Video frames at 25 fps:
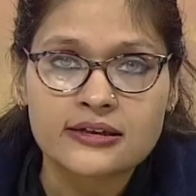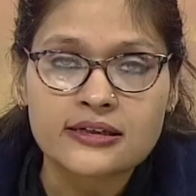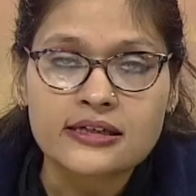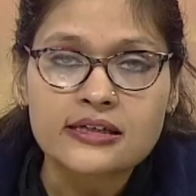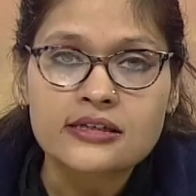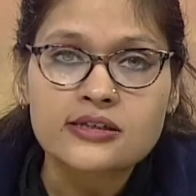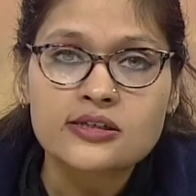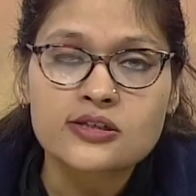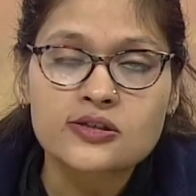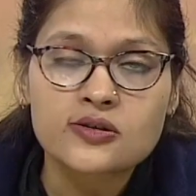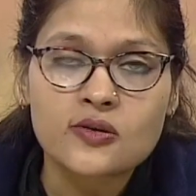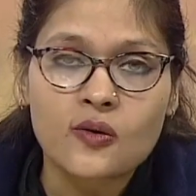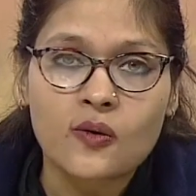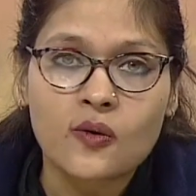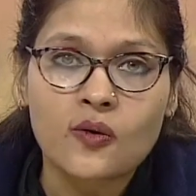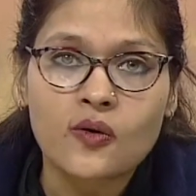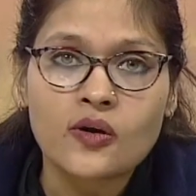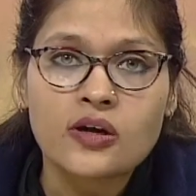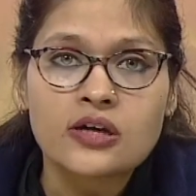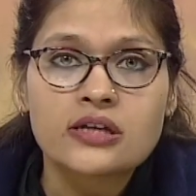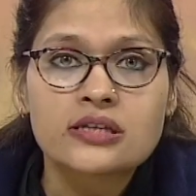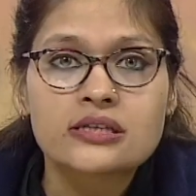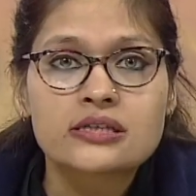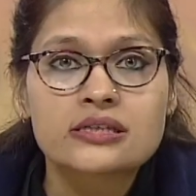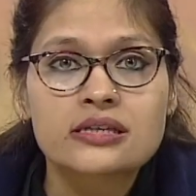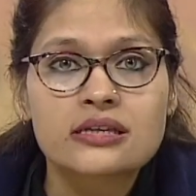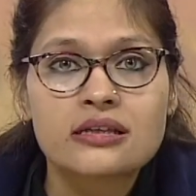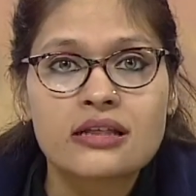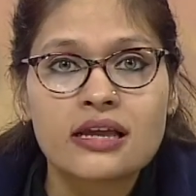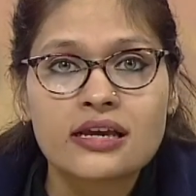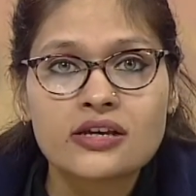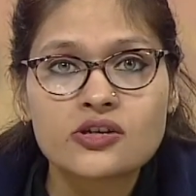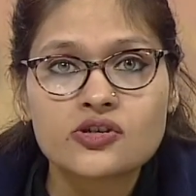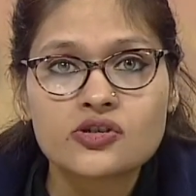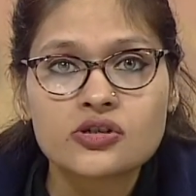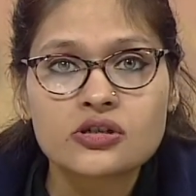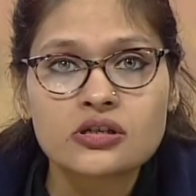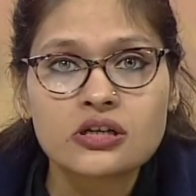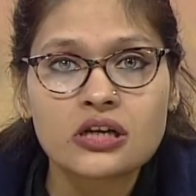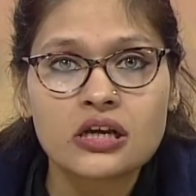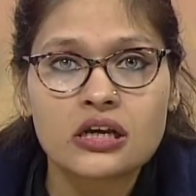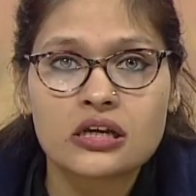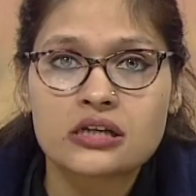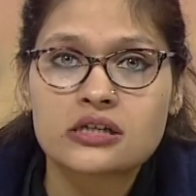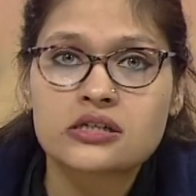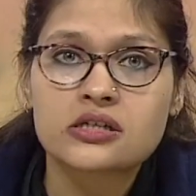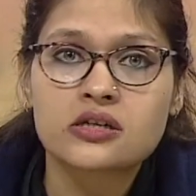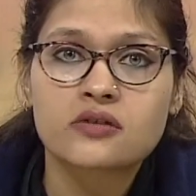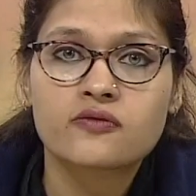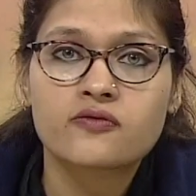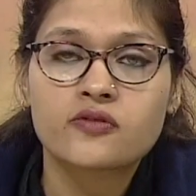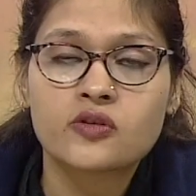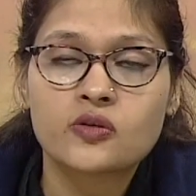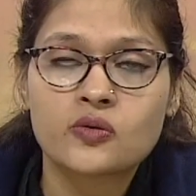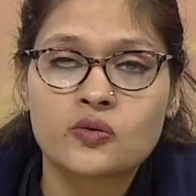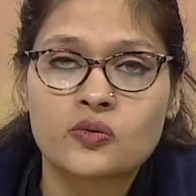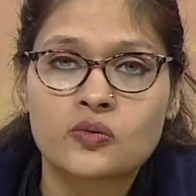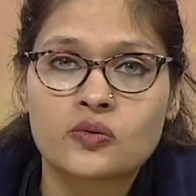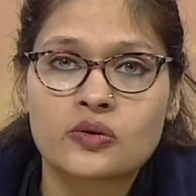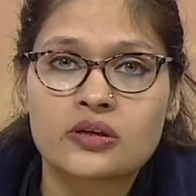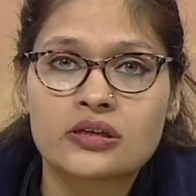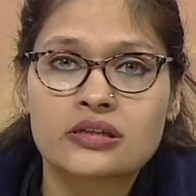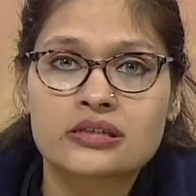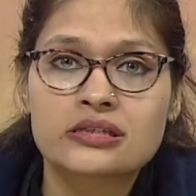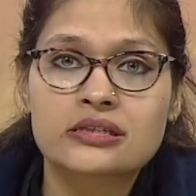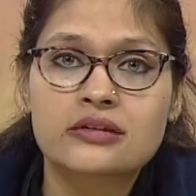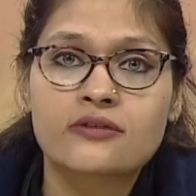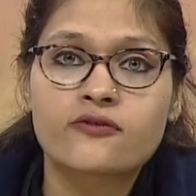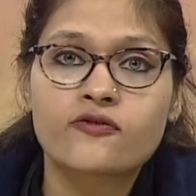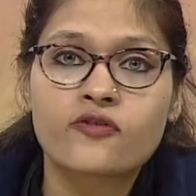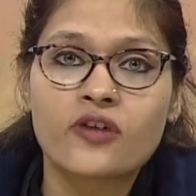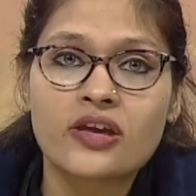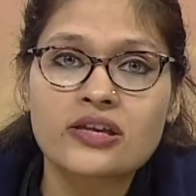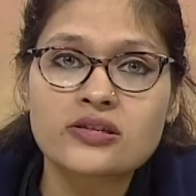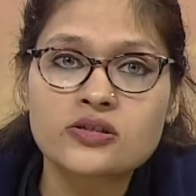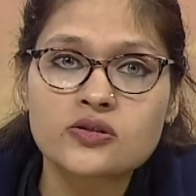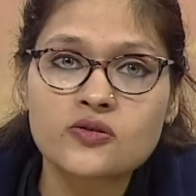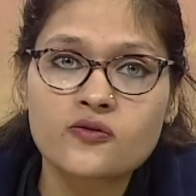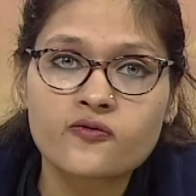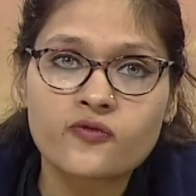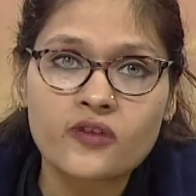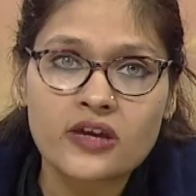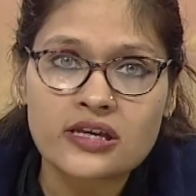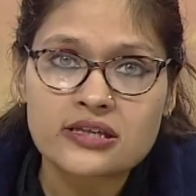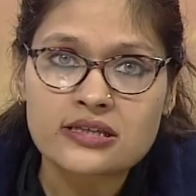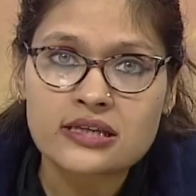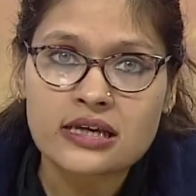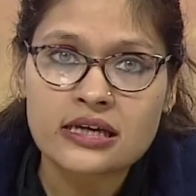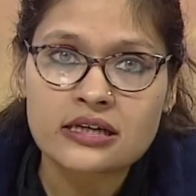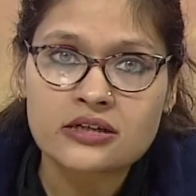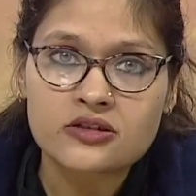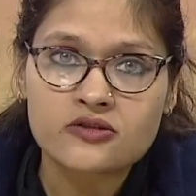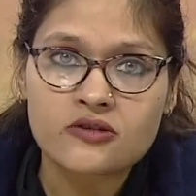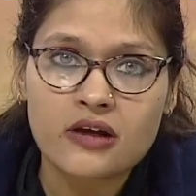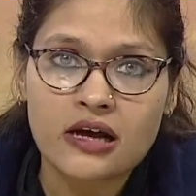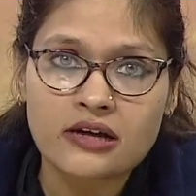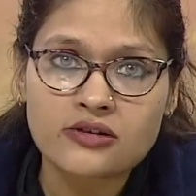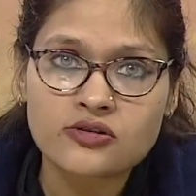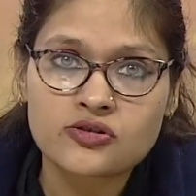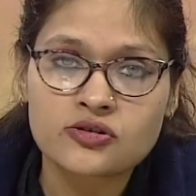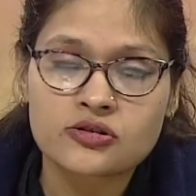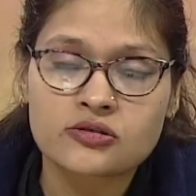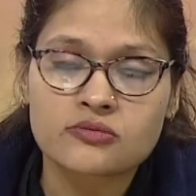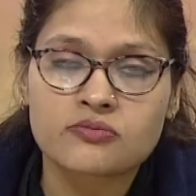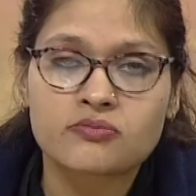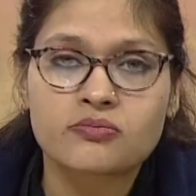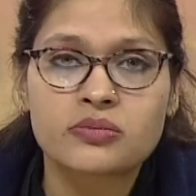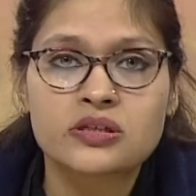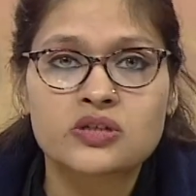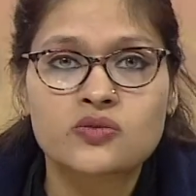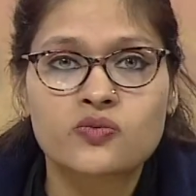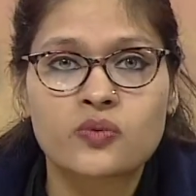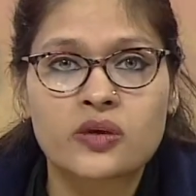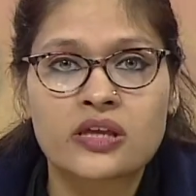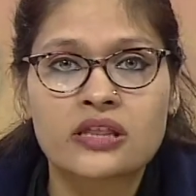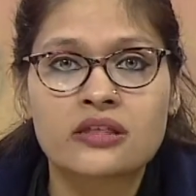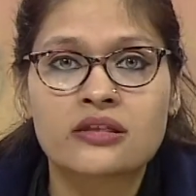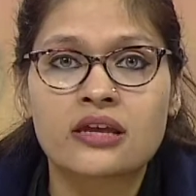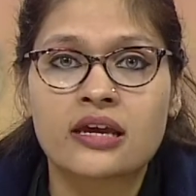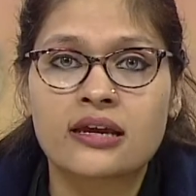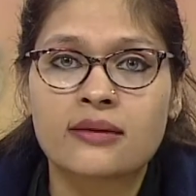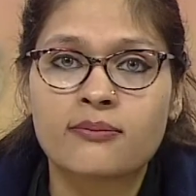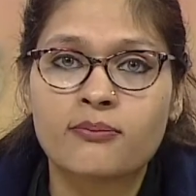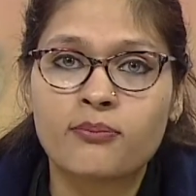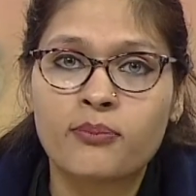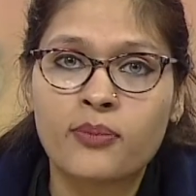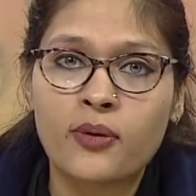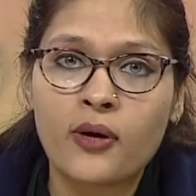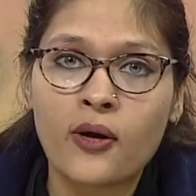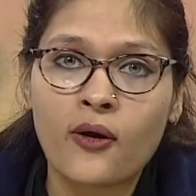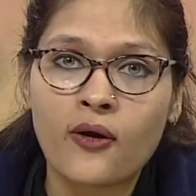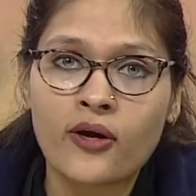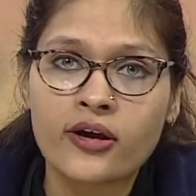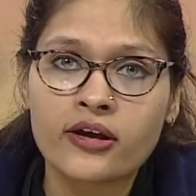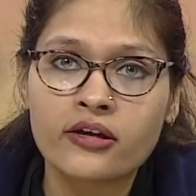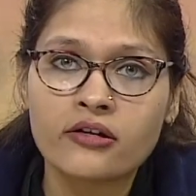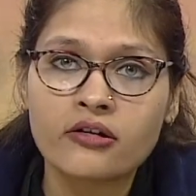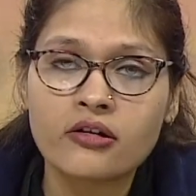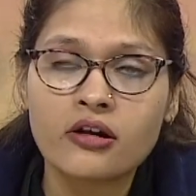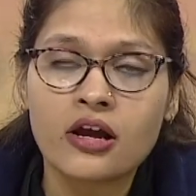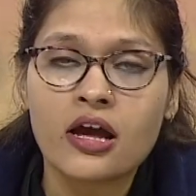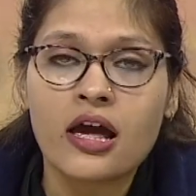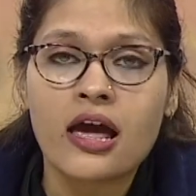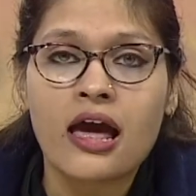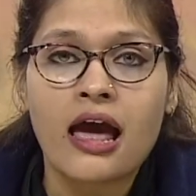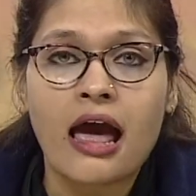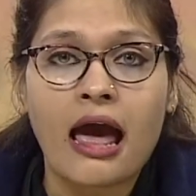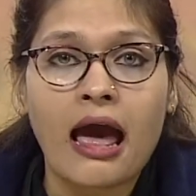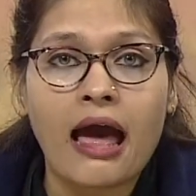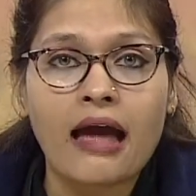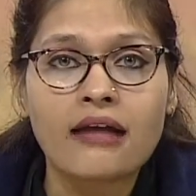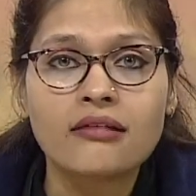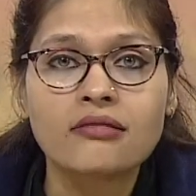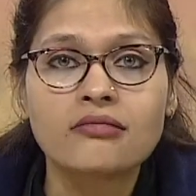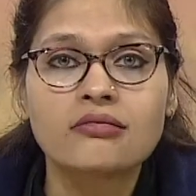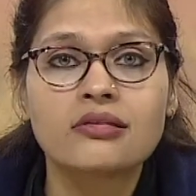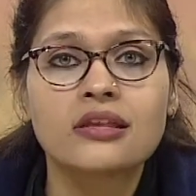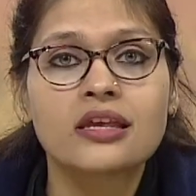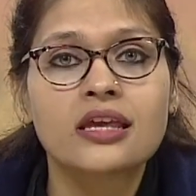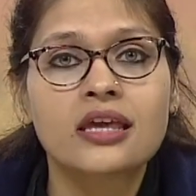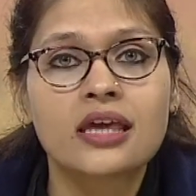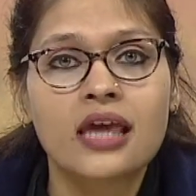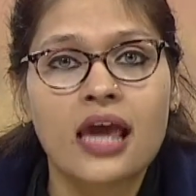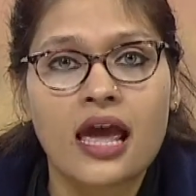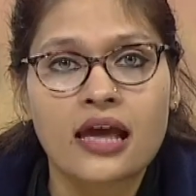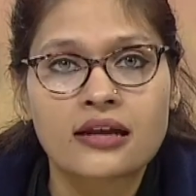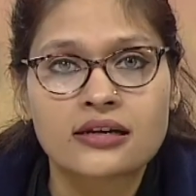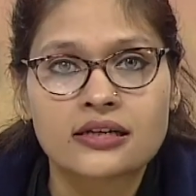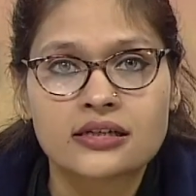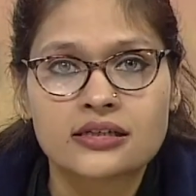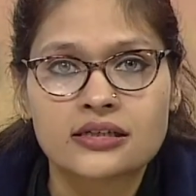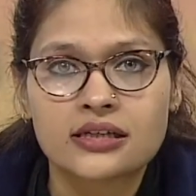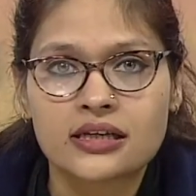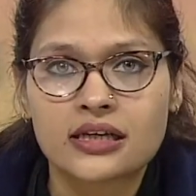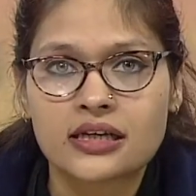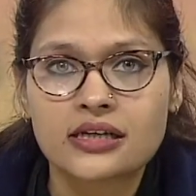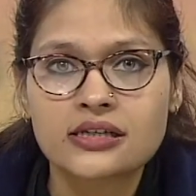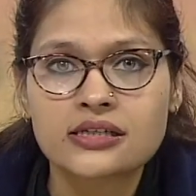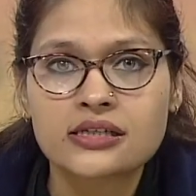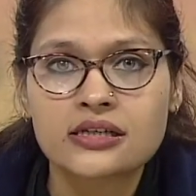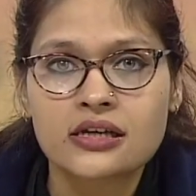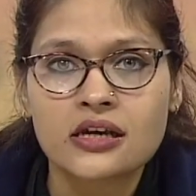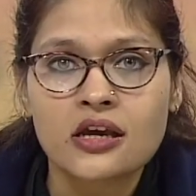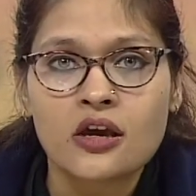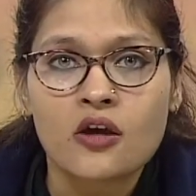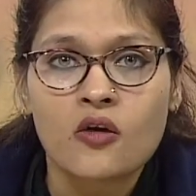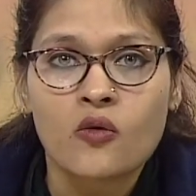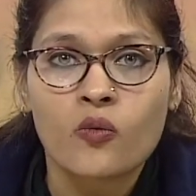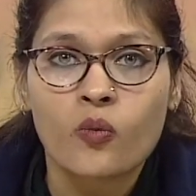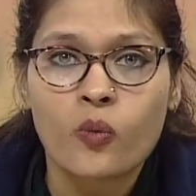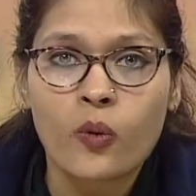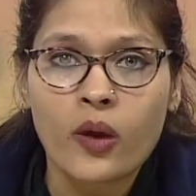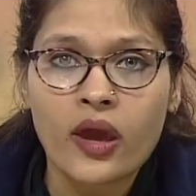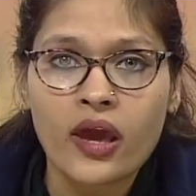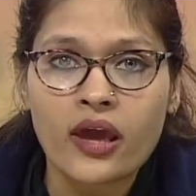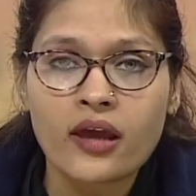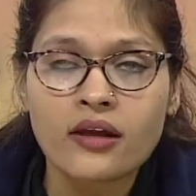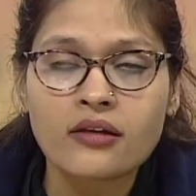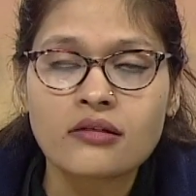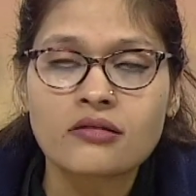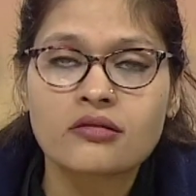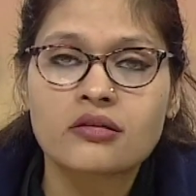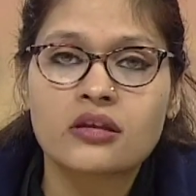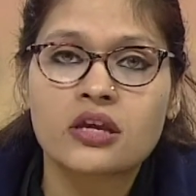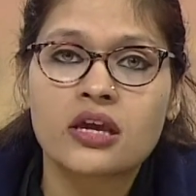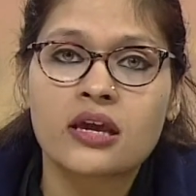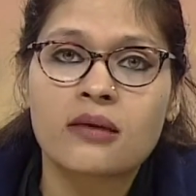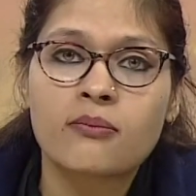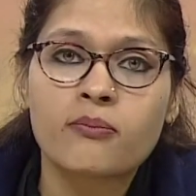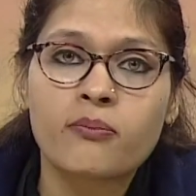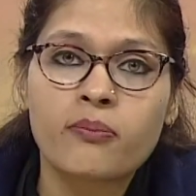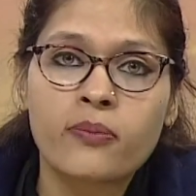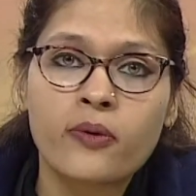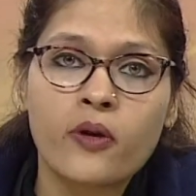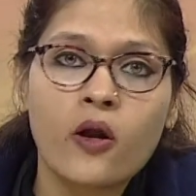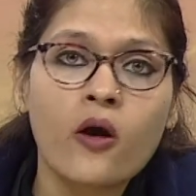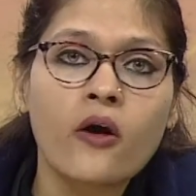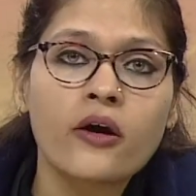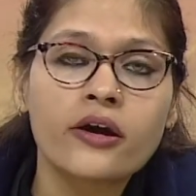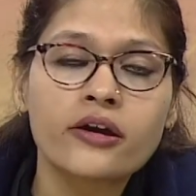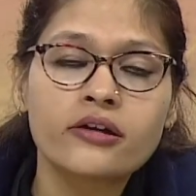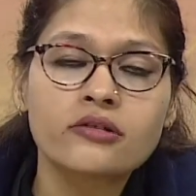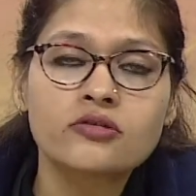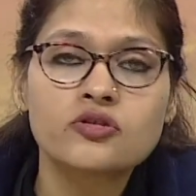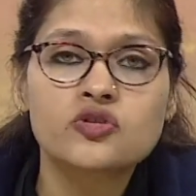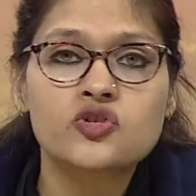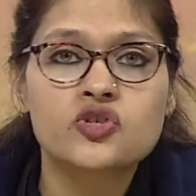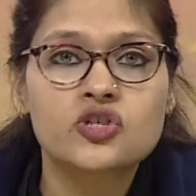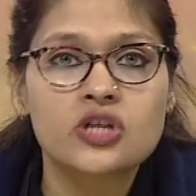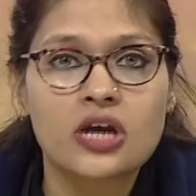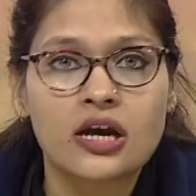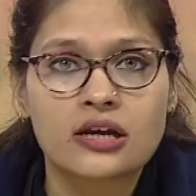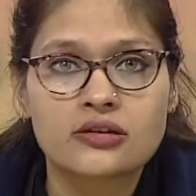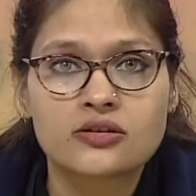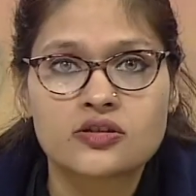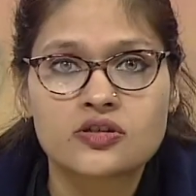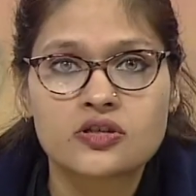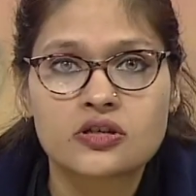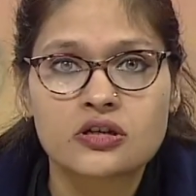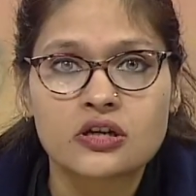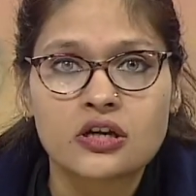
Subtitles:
So, selection interview is the face-to-face interaction between the employer and the candidate where the employer judge